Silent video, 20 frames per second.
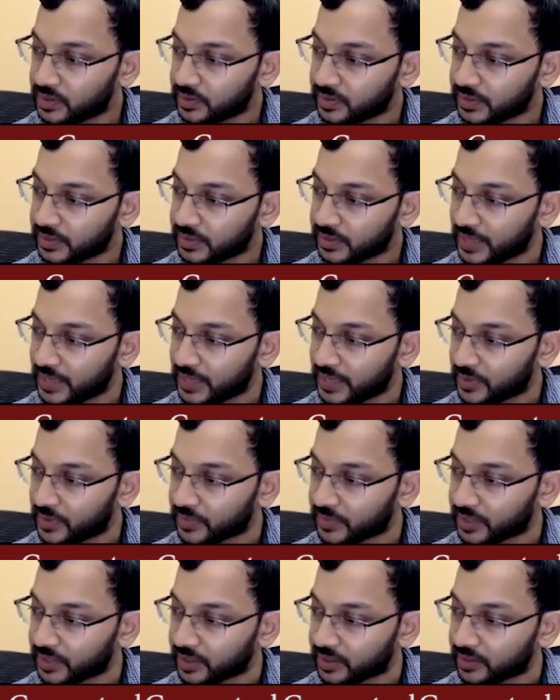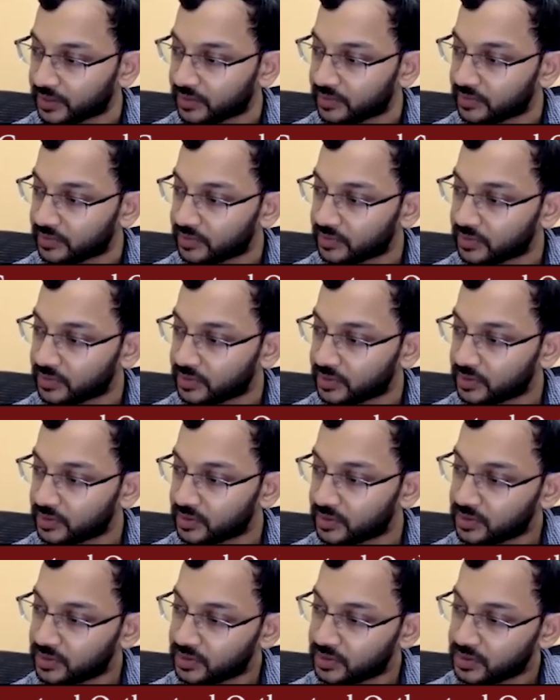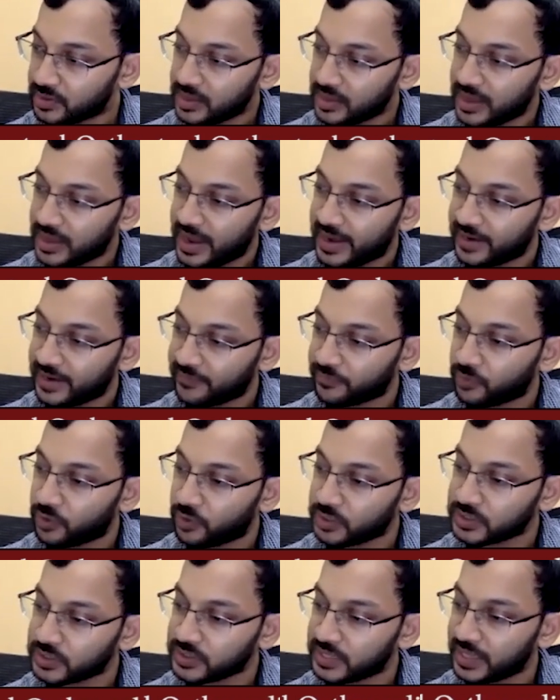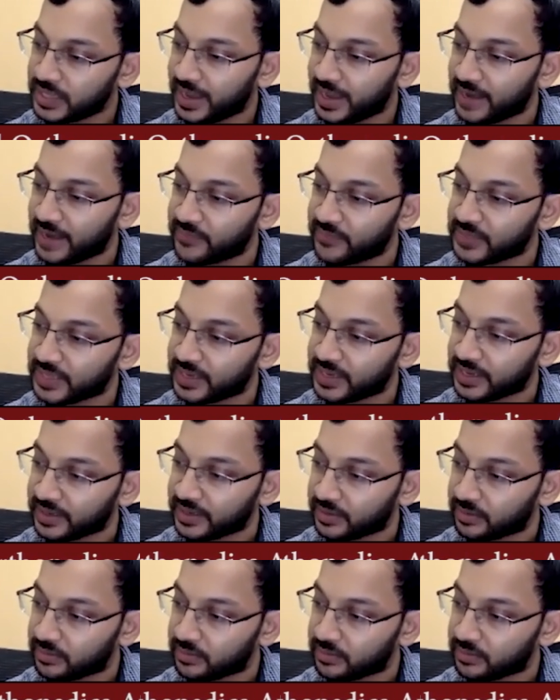labrum here. And of course, the head within it,